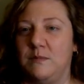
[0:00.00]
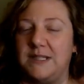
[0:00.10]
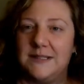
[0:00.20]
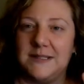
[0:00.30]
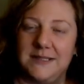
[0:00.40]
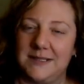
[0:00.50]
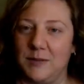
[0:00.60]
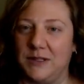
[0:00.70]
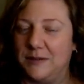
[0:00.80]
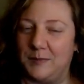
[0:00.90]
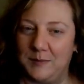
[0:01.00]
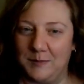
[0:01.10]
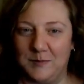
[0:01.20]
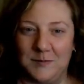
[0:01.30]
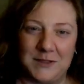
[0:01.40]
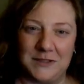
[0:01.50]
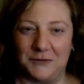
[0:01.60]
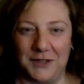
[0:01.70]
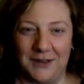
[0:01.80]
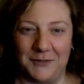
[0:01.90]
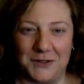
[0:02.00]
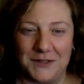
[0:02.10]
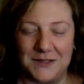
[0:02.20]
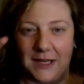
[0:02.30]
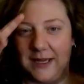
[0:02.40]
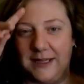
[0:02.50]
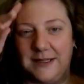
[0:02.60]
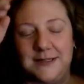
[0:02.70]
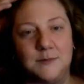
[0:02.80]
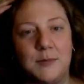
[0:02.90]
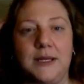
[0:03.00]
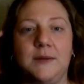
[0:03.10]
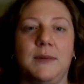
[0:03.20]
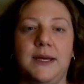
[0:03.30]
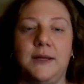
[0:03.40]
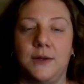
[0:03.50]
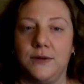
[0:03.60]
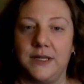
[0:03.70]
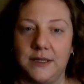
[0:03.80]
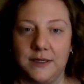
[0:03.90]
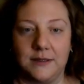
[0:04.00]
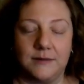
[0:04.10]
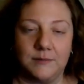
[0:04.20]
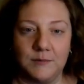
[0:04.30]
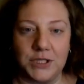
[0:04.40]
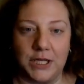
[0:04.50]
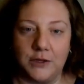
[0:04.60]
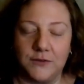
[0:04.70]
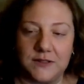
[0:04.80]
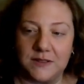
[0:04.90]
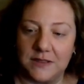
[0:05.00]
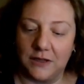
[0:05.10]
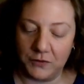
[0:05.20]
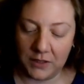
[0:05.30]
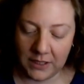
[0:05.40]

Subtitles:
Didn't see some of the stuff I have on the sides, my clothing shelves and stuff.